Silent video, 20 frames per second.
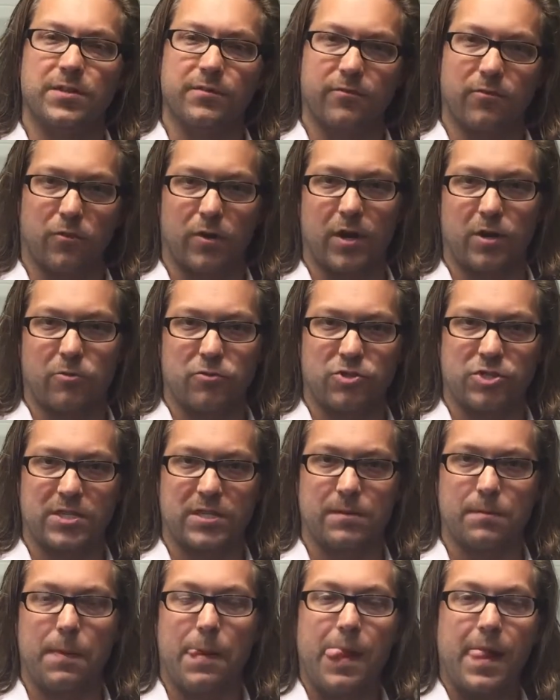it for energy.
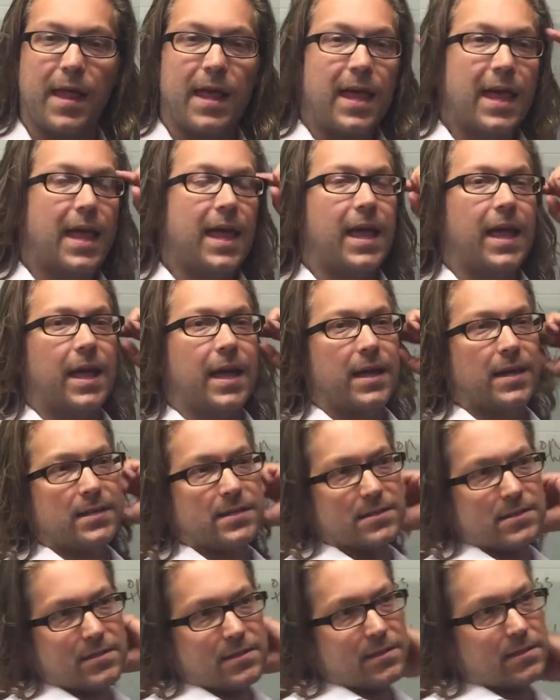
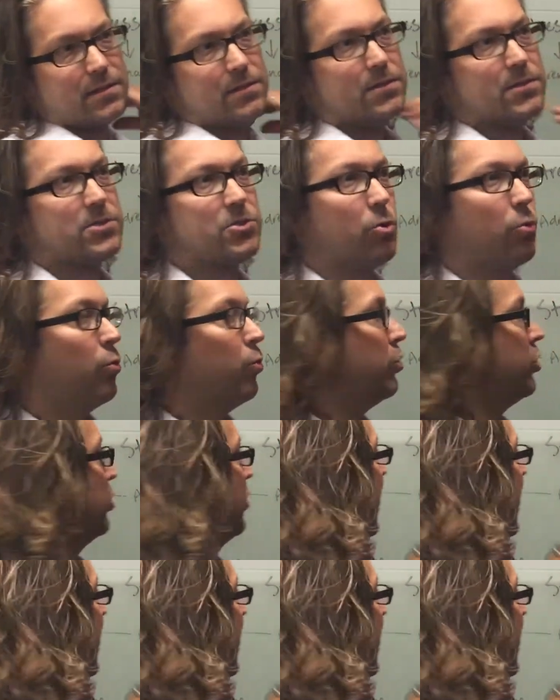And so when you